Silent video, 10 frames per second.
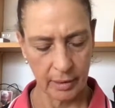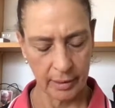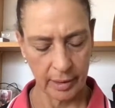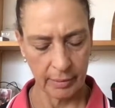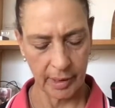
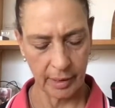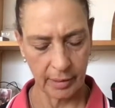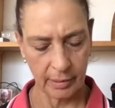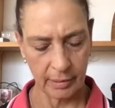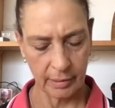Oh, here we
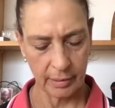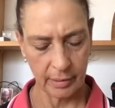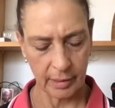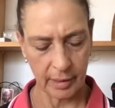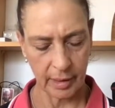go.
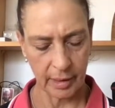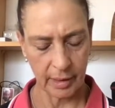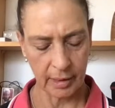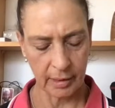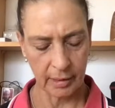
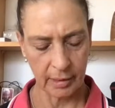Okay.